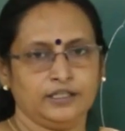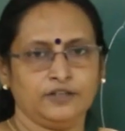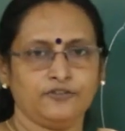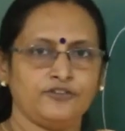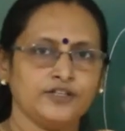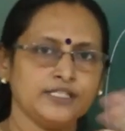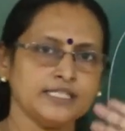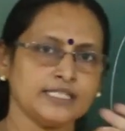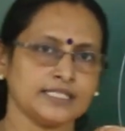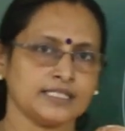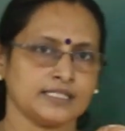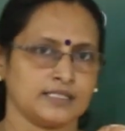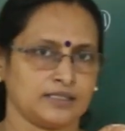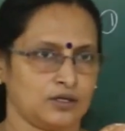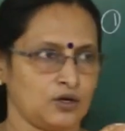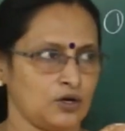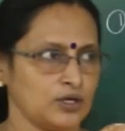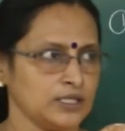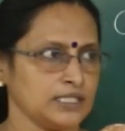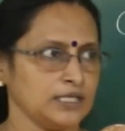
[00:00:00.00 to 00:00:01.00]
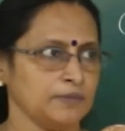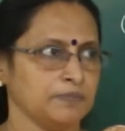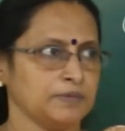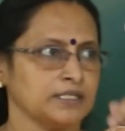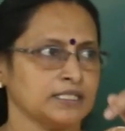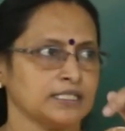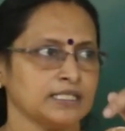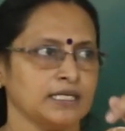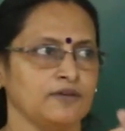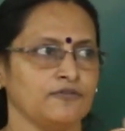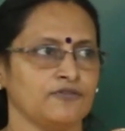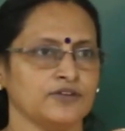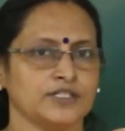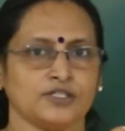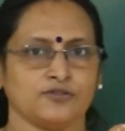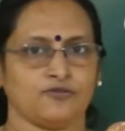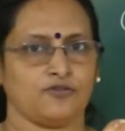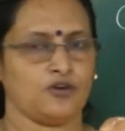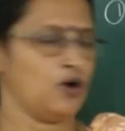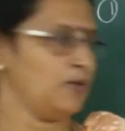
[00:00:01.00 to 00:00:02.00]
the first concept itself
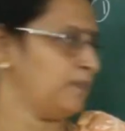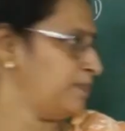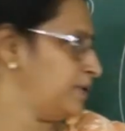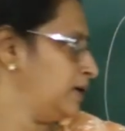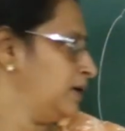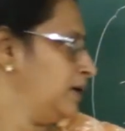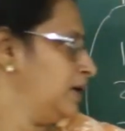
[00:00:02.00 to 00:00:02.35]
is flop,